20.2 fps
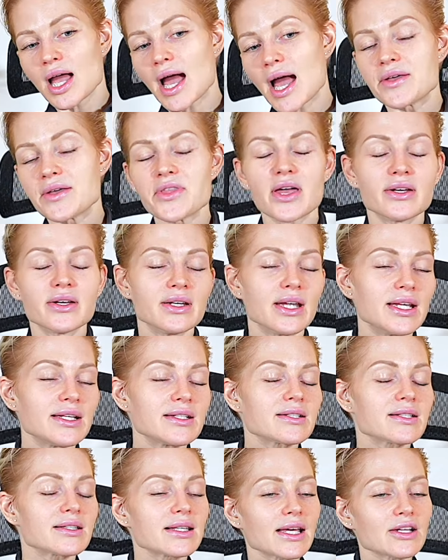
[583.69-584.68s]
And then
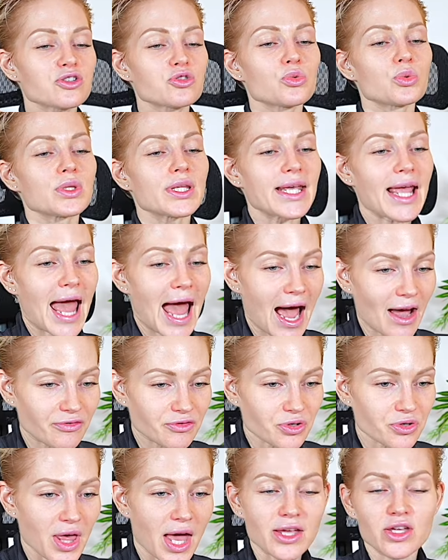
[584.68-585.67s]
intellectually
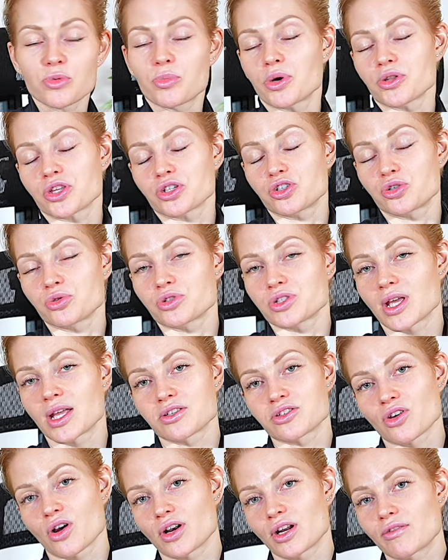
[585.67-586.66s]
after that, you put the two
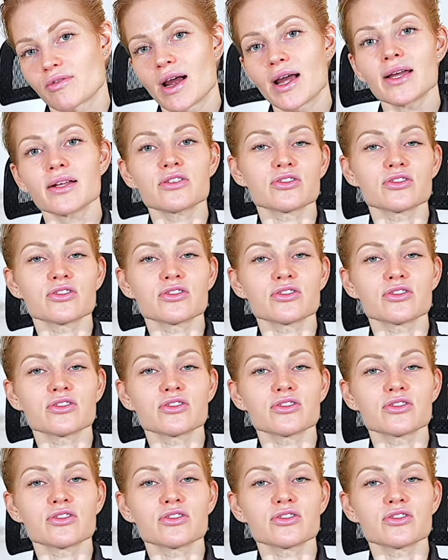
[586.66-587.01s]
cents on it, right?